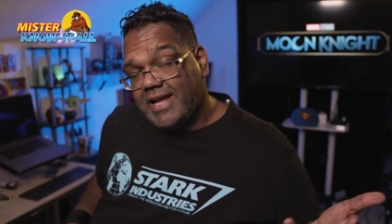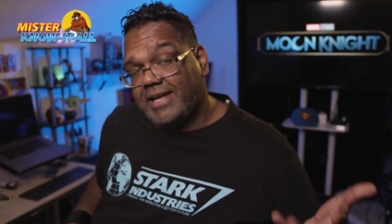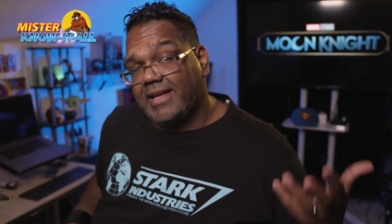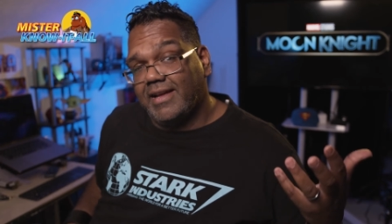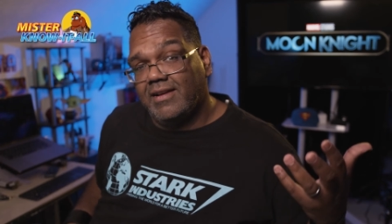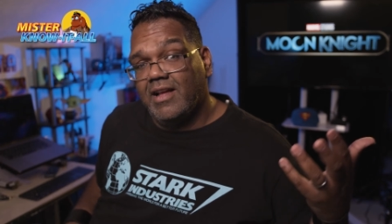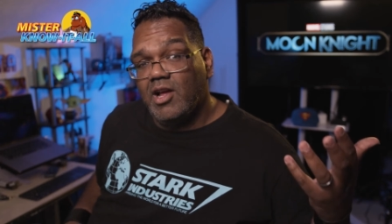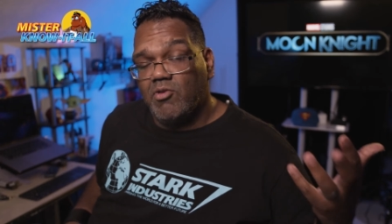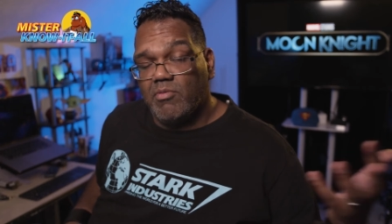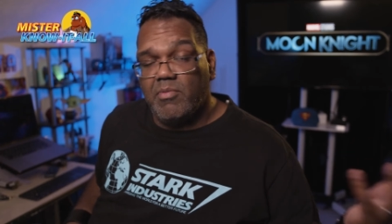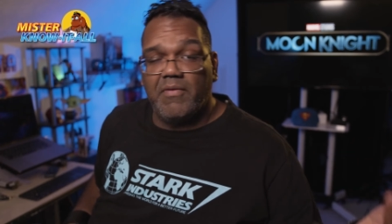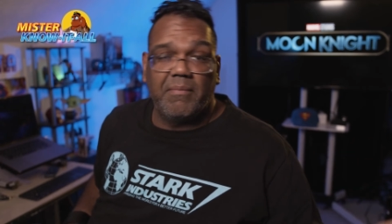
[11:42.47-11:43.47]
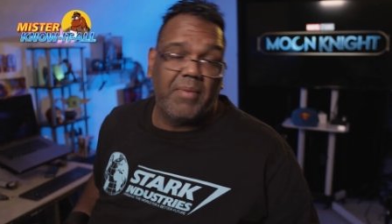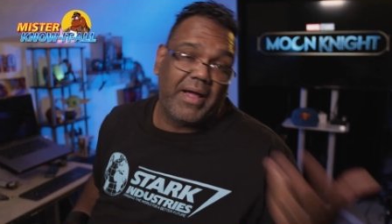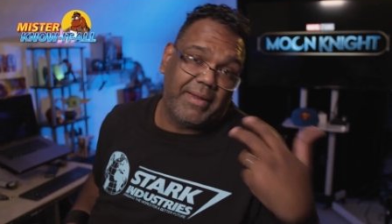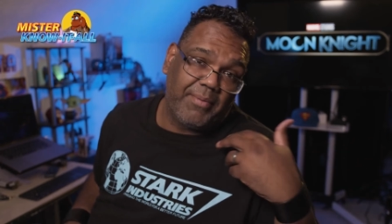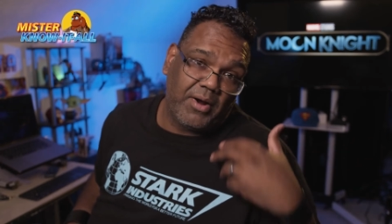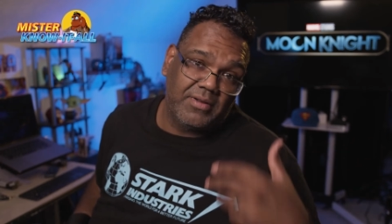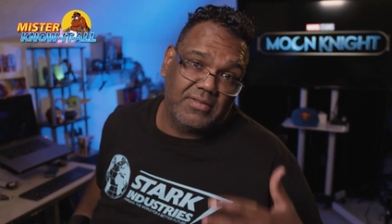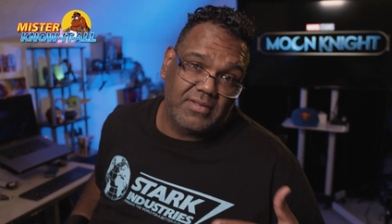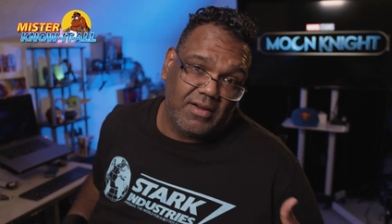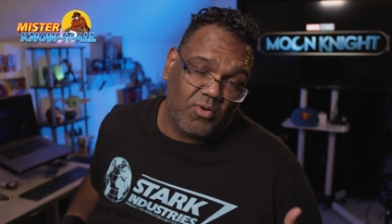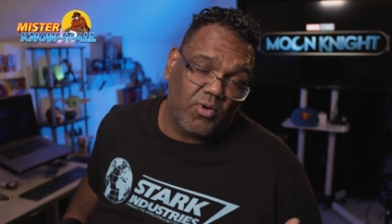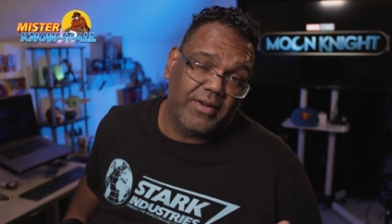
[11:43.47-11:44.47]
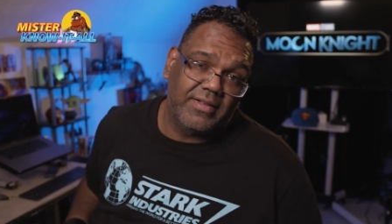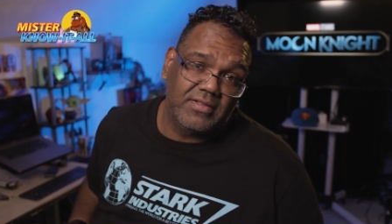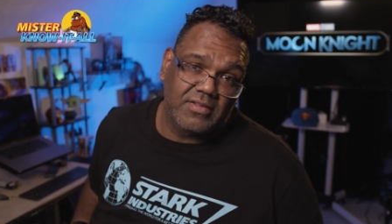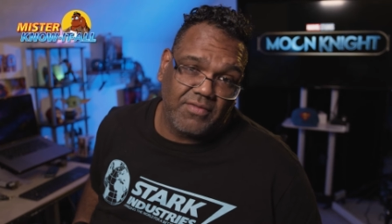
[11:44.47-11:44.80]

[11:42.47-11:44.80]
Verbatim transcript: removing body parts or organs